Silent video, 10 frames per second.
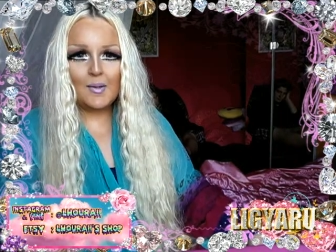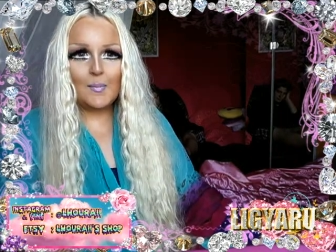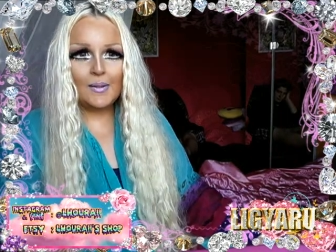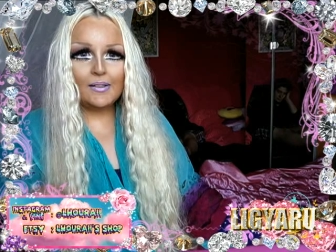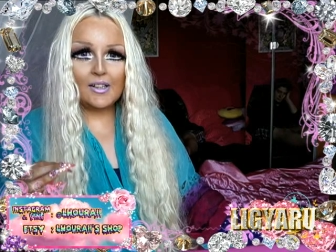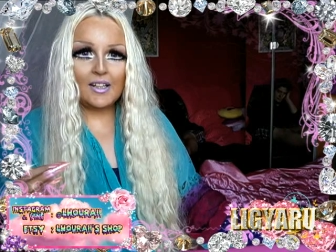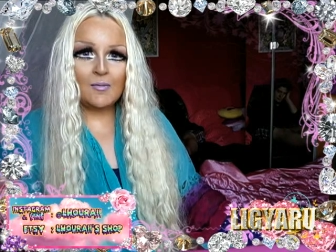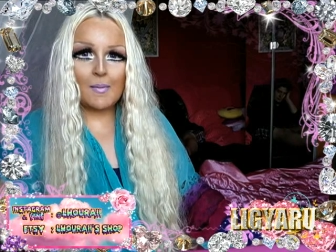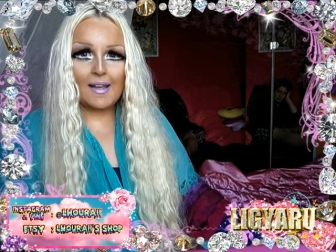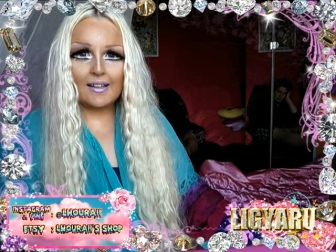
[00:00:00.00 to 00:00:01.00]
But looking
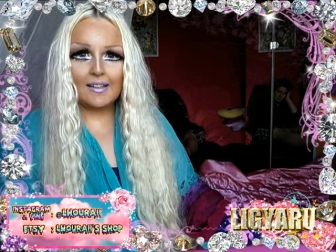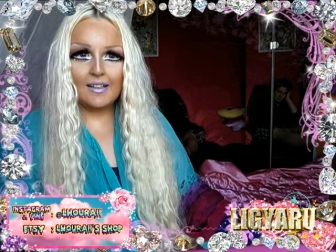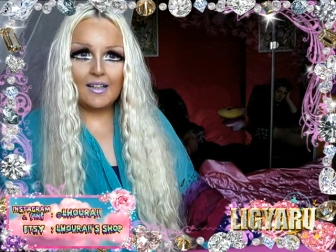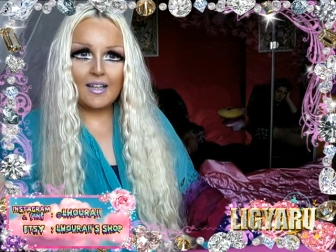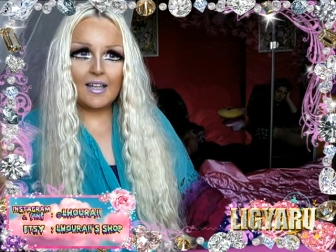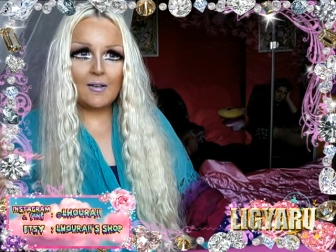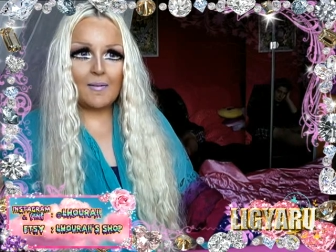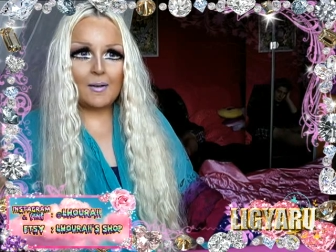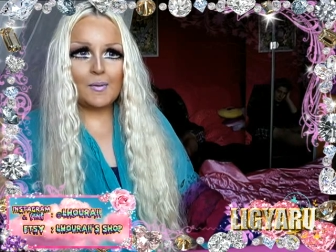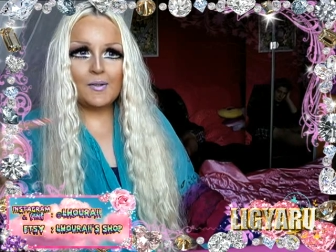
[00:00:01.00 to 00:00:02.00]
back, if
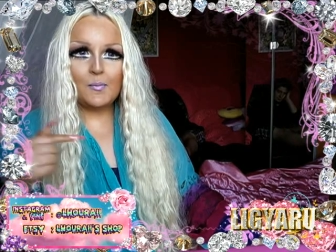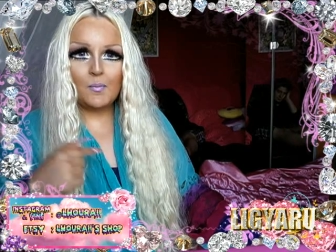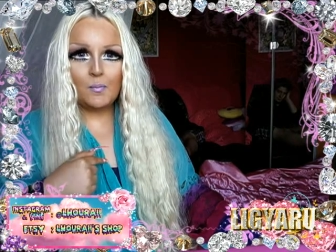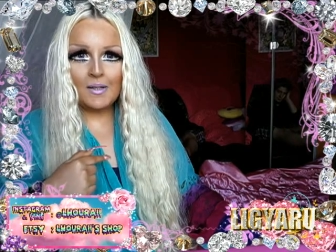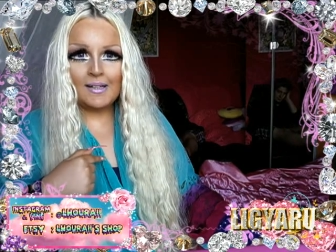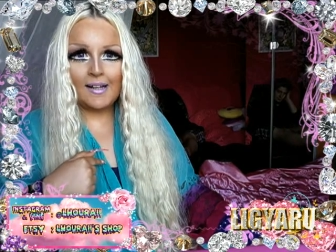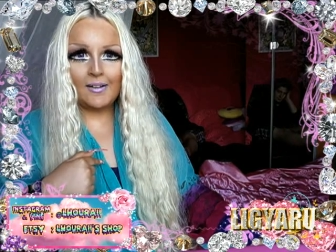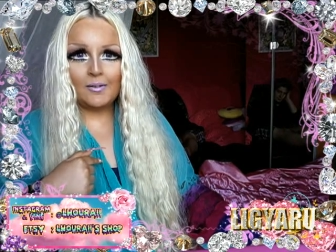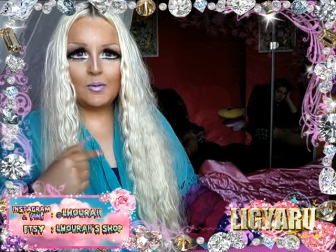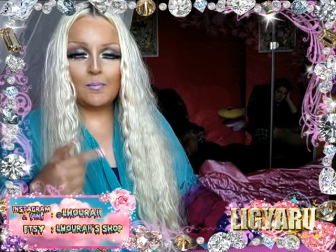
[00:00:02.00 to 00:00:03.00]
I was me
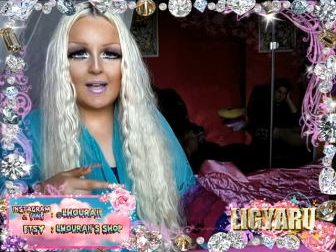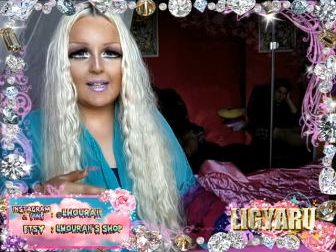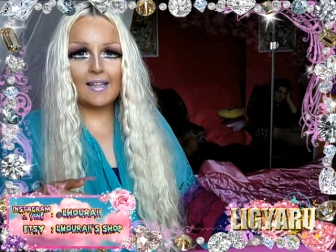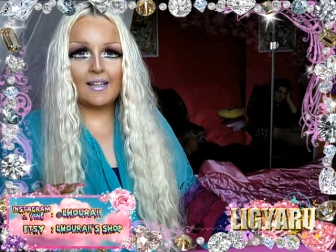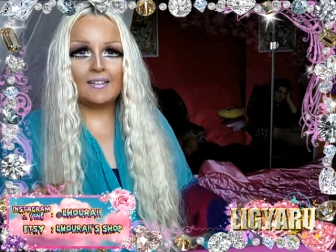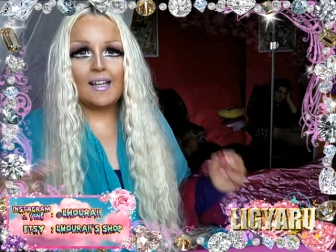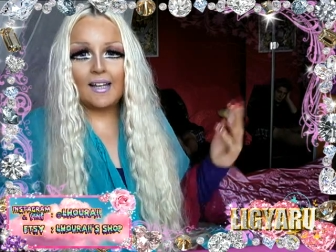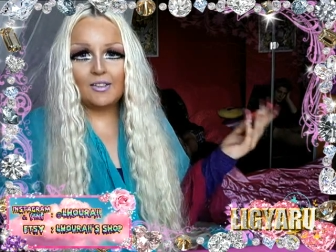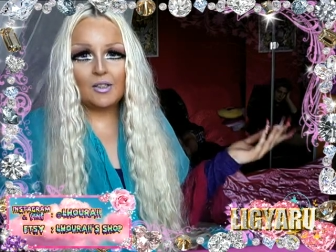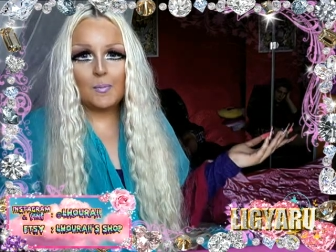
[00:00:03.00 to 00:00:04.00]
now, back then,
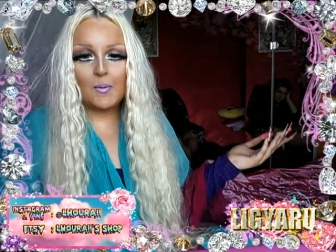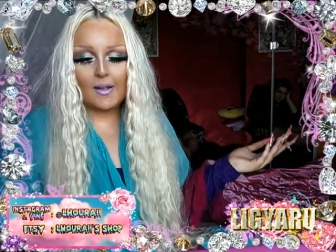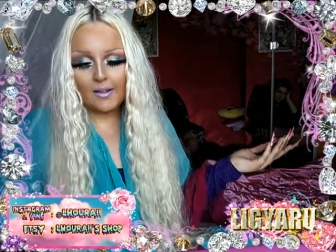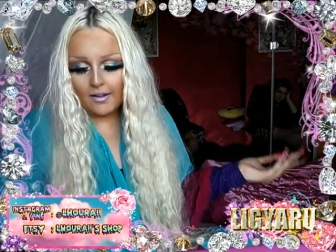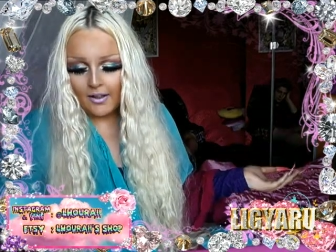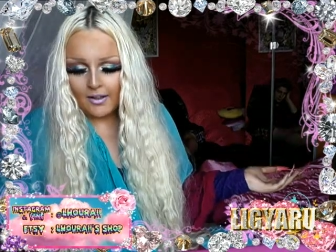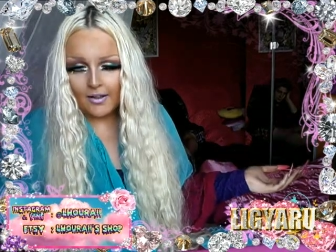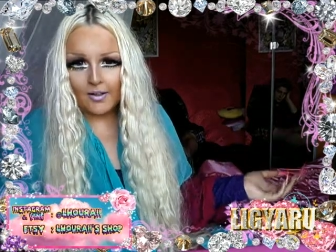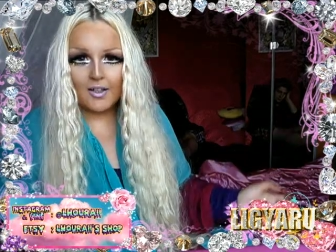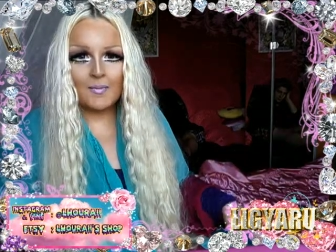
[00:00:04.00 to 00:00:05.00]
I'd just be like,
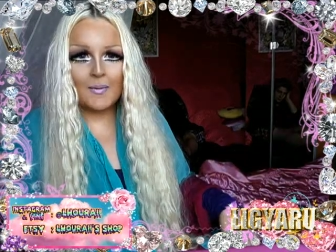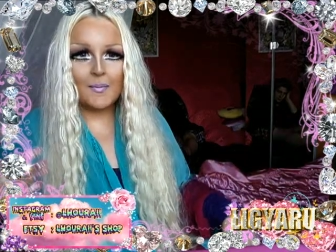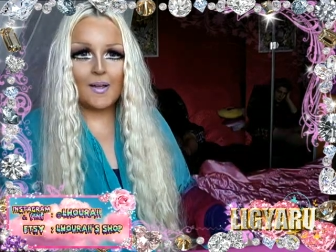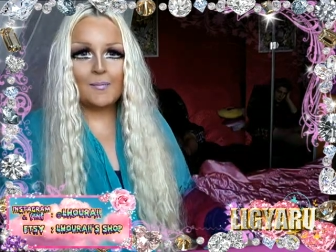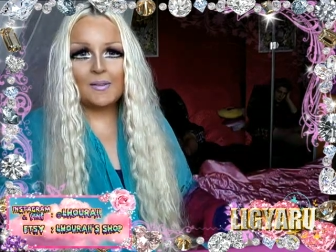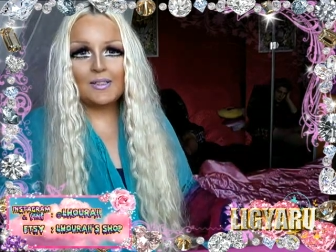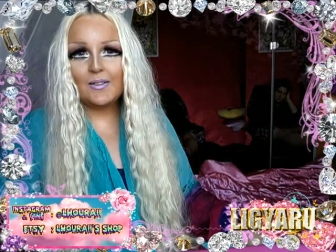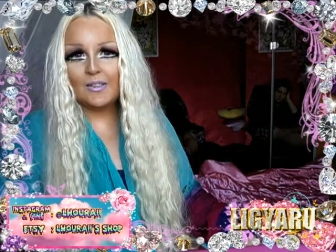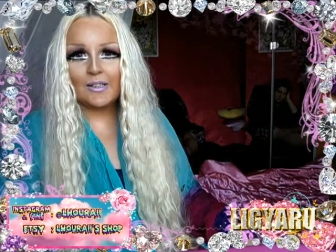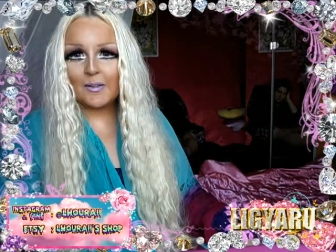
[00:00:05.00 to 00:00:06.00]
"Oh, I must have
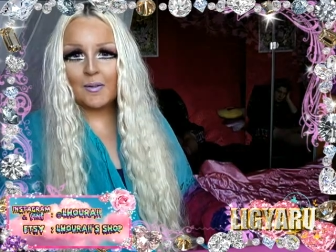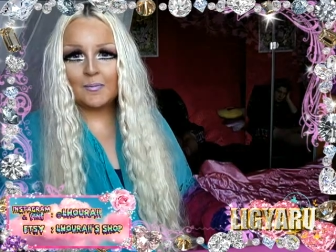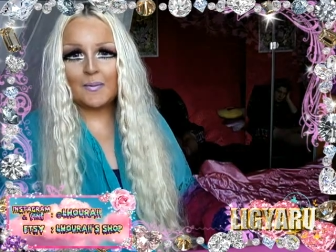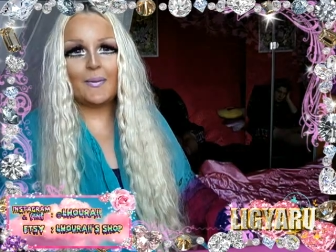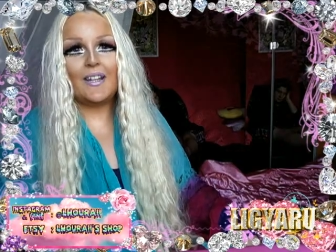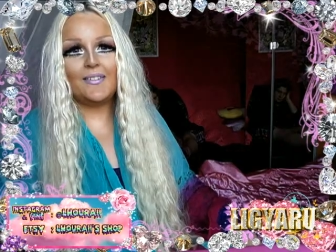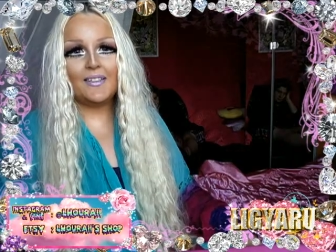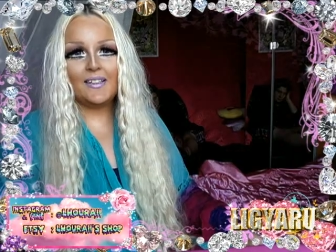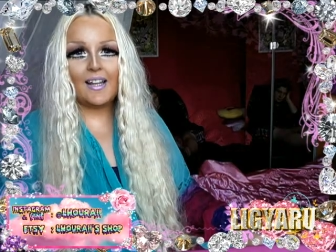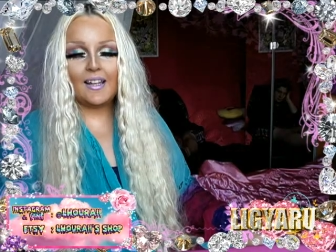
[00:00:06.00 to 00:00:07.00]
just come on my
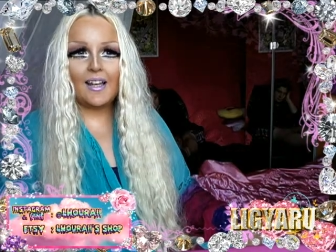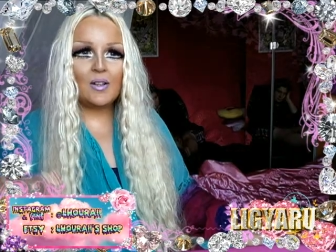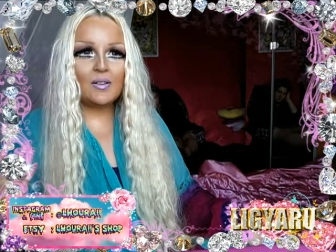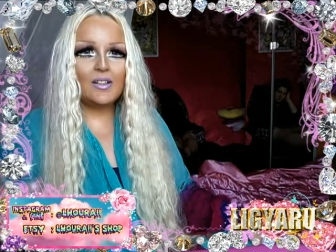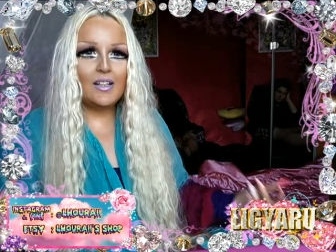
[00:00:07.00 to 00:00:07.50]
period, like, help."